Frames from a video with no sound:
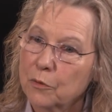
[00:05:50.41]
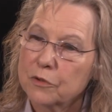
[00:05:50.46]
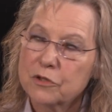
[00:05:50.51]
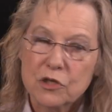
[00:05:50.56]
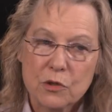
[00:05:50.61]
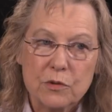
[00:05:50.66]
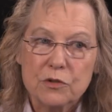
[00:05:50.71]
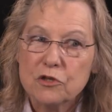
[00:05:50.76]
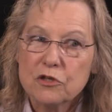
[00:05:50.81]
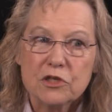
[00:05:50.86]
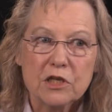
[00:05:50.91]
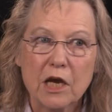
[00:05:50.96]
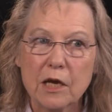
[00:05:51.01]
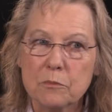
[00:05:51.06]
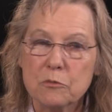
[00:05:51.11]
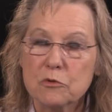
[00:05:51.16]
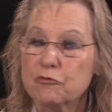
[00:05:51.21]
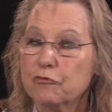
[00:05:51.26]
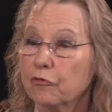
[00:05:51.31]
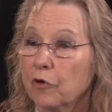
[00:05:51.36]
So it just
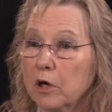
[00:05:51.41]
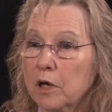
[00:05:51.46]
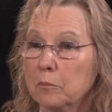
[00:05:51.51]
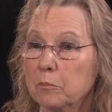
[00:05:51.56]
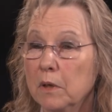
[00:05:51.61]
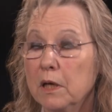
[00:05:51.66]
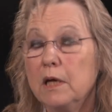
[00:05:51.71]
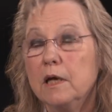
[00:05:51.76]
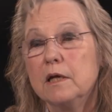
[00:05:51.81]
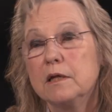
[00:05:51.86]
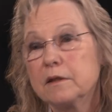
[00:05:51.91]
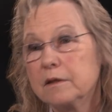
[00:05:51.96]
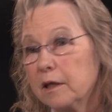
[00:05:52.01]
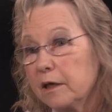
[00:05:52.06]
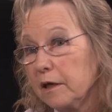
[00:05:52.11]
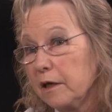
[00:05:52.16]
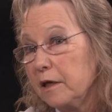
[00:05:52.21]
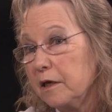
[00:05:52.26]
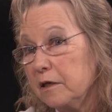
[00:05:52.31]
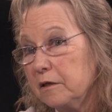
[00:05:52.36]
comes from
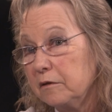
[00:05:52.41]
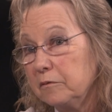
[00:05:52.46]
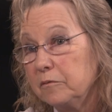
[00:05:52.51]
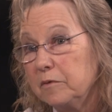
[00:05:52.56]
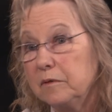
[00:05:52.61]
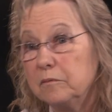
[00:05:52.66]
the